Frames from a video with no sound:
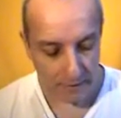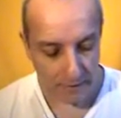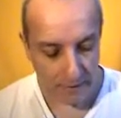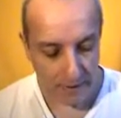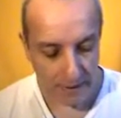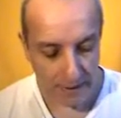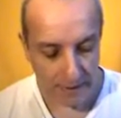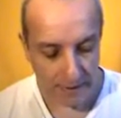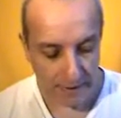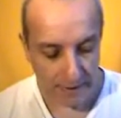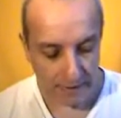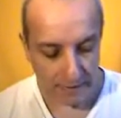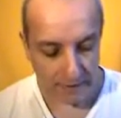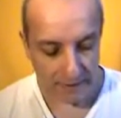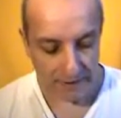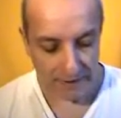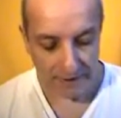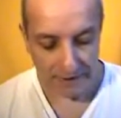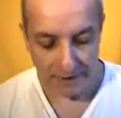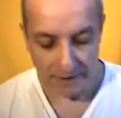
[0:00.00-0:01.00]
these are
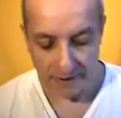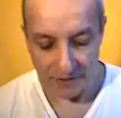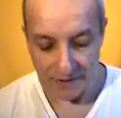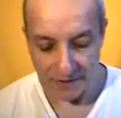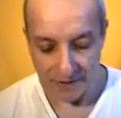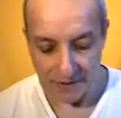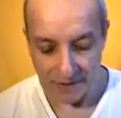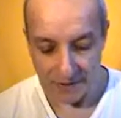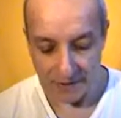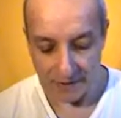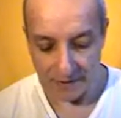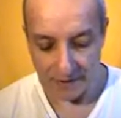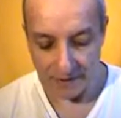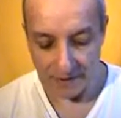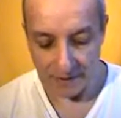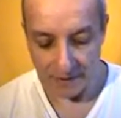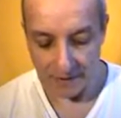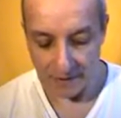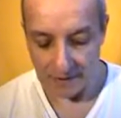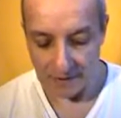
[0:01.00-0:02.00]
stages
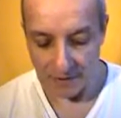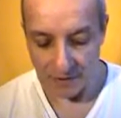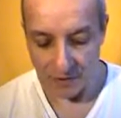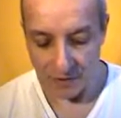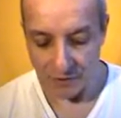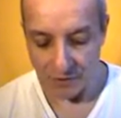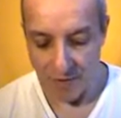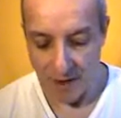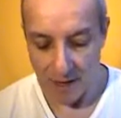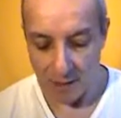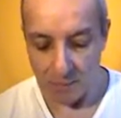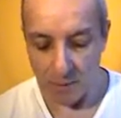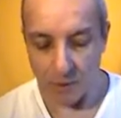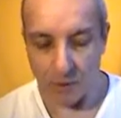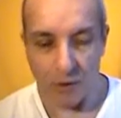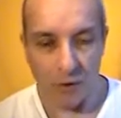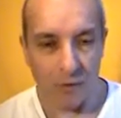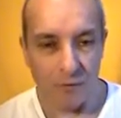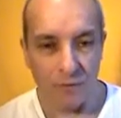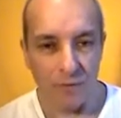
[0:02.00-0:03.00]
in the
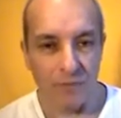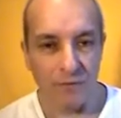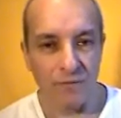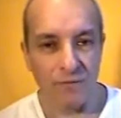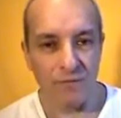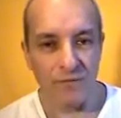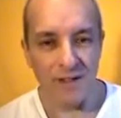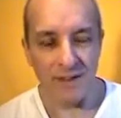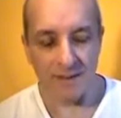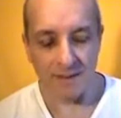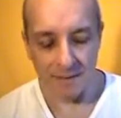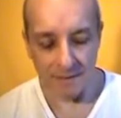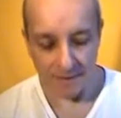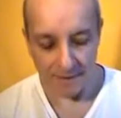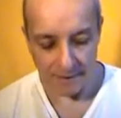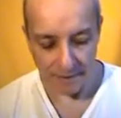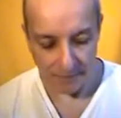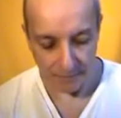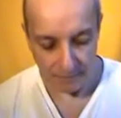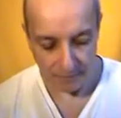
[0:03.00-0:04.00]
development of the
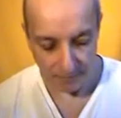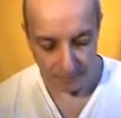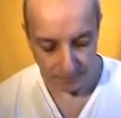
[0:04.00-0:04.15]
fetus.